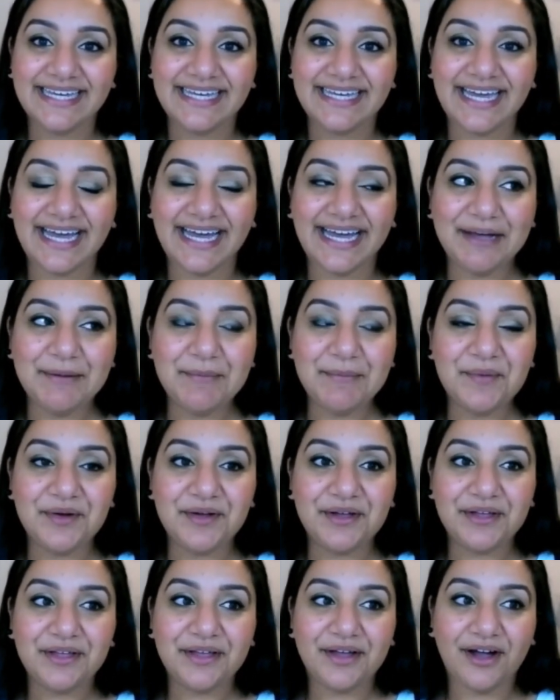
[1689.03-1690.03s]

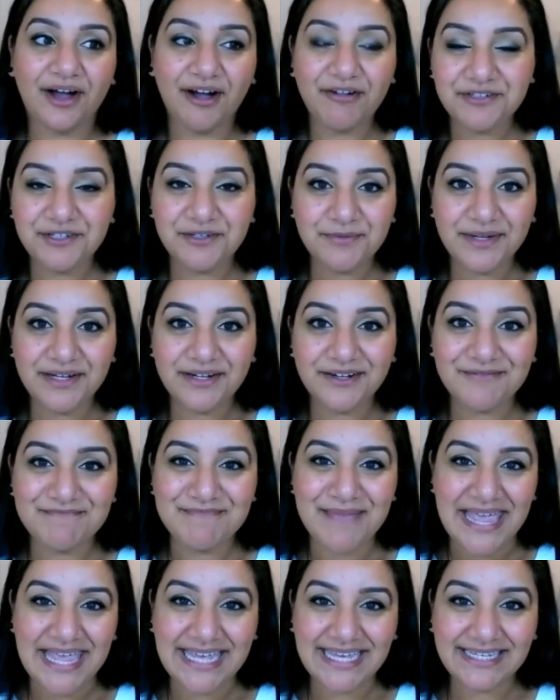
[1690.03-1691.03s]
often we don't
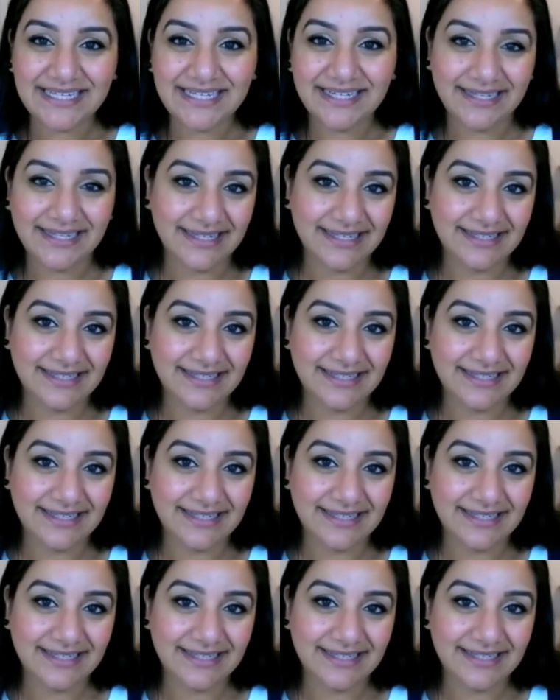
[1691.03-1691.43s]
make